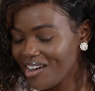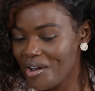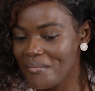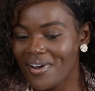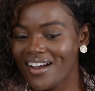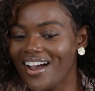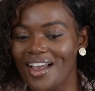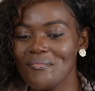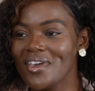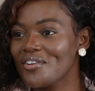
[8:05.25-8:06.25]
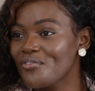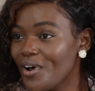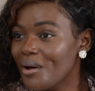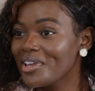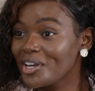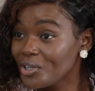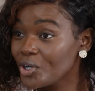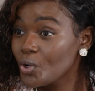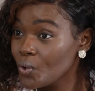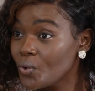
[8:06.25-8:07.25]
I make farming
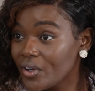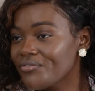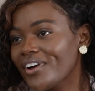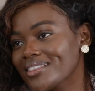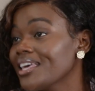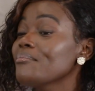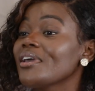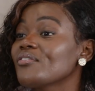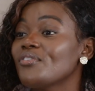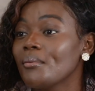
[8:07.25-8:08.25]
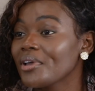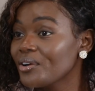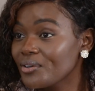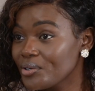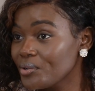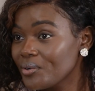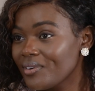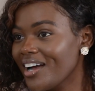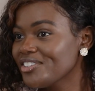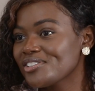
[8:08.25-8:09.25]
look cool. In fact, they make farming look cool.
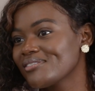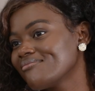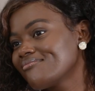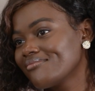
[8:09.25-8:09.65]
I just